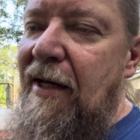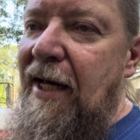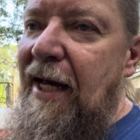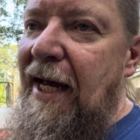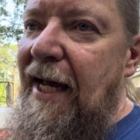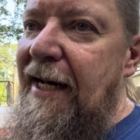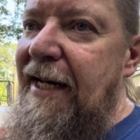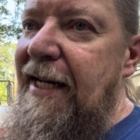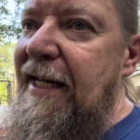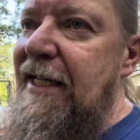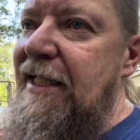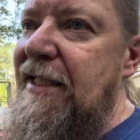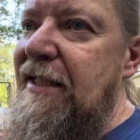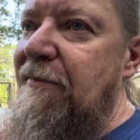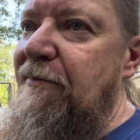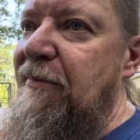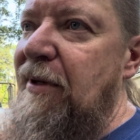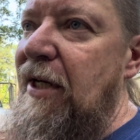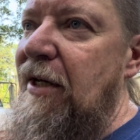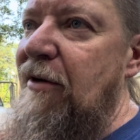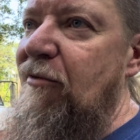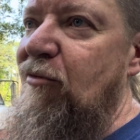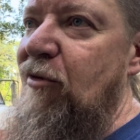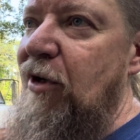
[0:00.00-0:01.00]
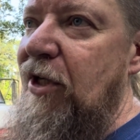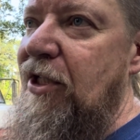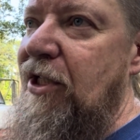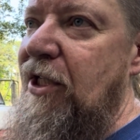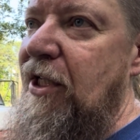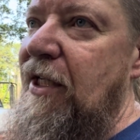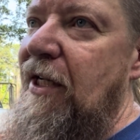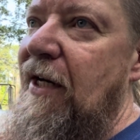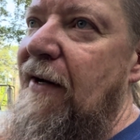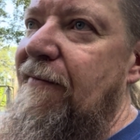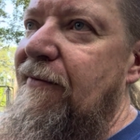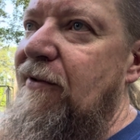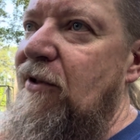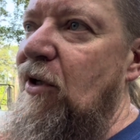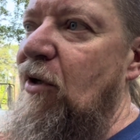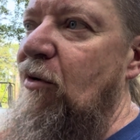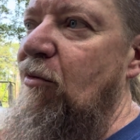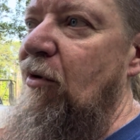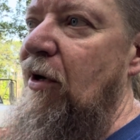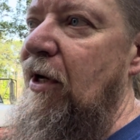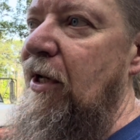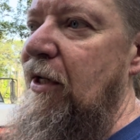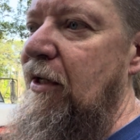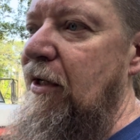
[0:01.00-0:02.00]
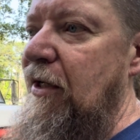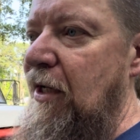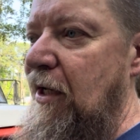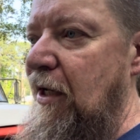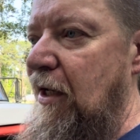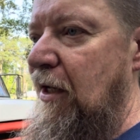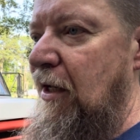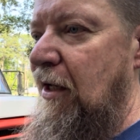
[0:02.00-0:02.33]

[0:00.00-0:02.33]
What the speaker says: It needs to be rich enough so when